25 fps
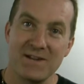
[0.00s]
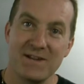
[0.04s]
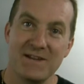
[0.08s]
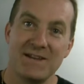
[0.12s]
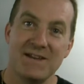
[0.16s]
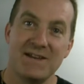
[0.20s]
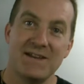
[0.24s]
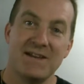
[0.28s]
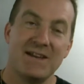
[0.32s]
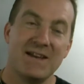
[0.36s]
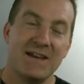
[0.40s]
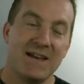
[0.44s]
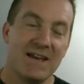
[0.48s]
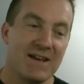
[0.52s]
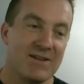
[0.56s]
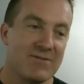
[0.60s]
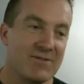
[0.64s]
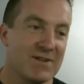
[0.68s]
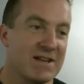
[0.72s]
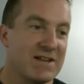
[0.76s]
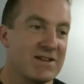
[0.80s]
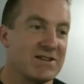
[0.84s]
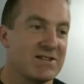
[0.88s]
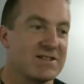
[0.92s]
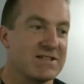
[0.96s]
And
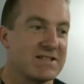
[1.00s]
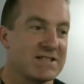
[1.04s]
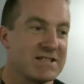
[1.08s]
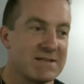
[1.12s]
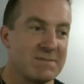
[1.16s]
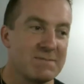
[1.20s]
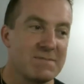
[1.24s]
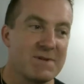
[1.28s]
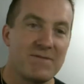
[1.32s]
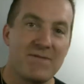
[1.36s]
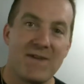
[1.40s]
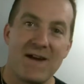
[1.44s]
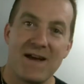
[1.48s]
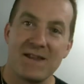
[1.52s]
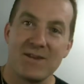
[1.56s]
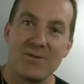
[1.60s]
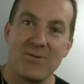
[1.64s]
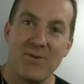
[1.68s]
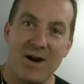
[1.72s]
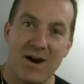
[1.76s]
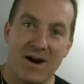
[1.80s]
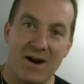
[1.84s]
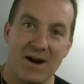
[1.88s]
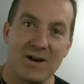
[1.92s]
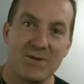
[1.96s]
really just to simplify the
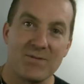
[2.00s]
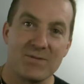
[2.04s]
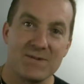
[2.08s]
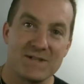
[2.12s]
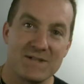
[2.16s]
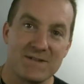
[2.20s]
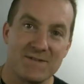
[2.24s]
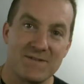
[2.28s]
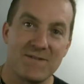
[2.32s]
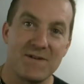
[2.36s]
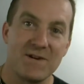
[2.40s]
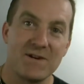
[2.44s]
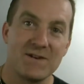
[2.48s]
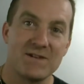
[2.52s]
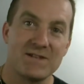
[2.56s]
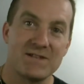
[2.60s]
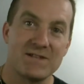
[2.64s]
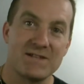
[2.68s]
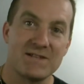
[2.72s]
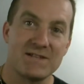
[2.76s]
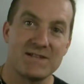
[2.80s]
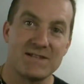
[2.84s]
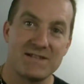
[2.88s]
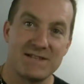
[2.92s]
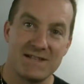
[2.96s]
wiring was the
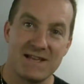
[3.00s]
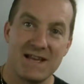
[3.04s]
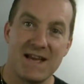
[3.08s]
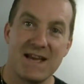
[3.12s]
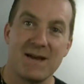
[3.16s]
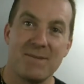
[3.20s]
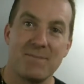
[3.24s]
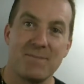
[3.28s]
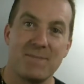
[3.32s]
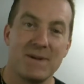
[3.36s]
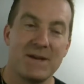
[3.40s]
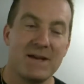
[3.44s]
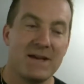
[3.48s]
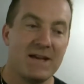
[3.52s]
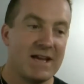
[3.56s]
first step,